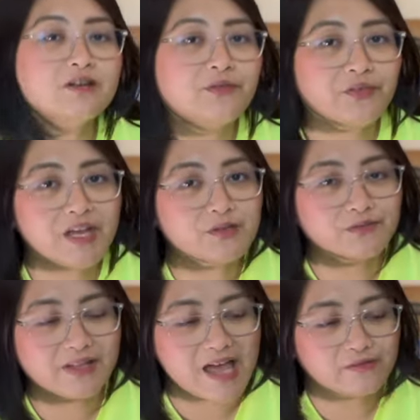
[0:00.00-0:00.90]
not a fan
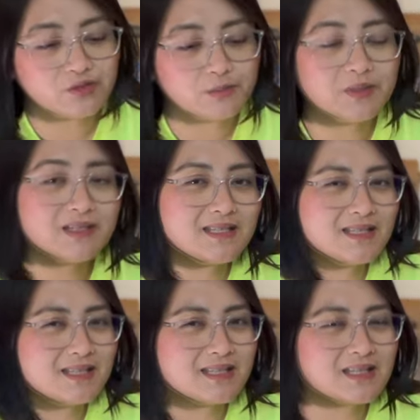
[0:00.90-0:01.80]
of lavender, but
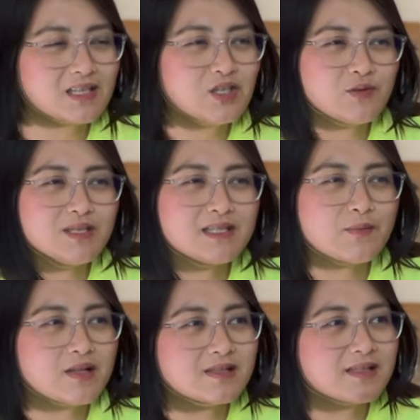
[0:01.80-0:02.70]
this is, you know, it
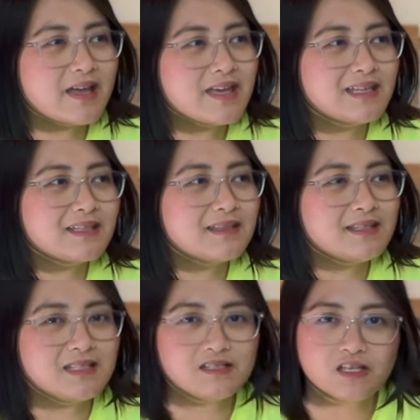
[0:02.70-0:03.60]
smells like
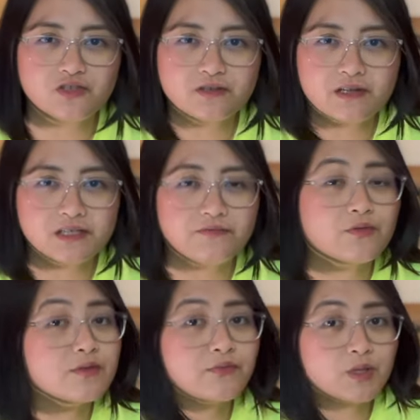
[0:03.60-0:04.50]
the stationery
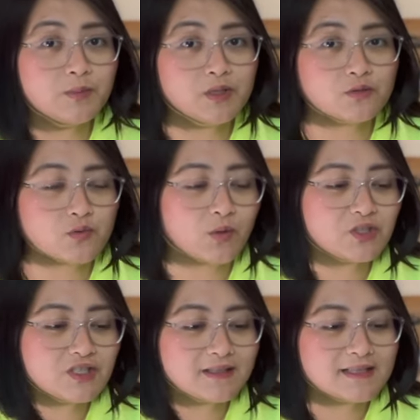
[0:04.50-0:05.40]
for the Filipinos
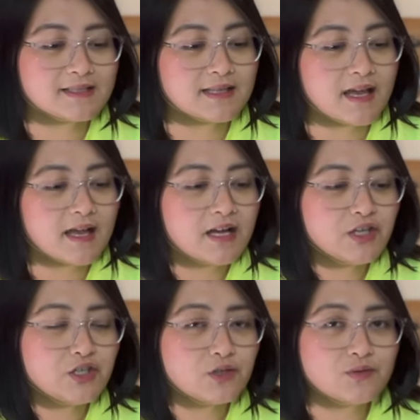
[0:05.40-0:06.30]
watching this.
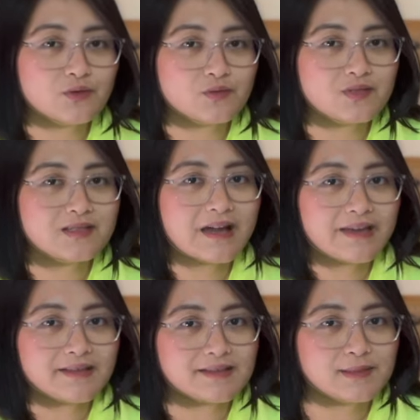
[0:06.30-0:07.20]
You know, those
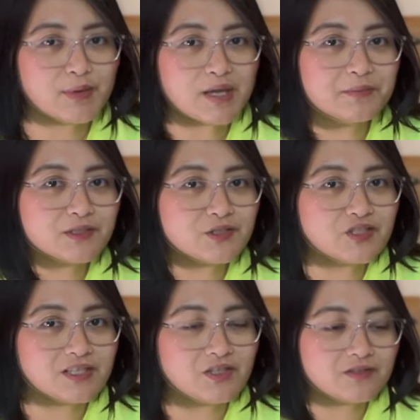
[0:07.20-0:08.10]
nice paper
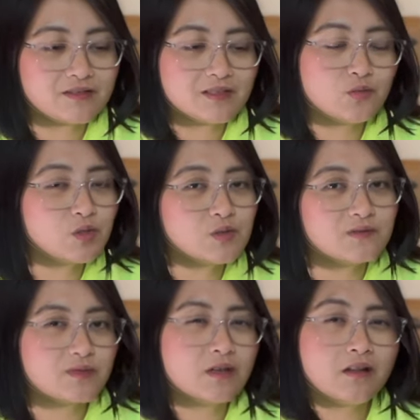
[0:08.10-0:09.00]
stationery that we
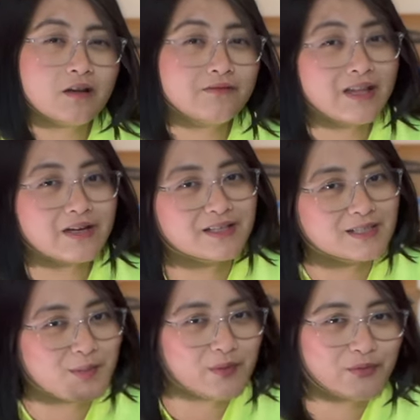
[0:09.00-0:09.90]
use for our love
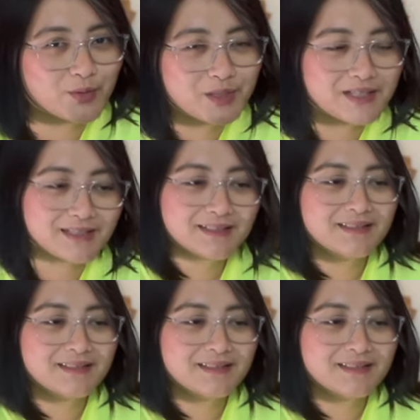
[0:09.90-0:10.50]
letters before.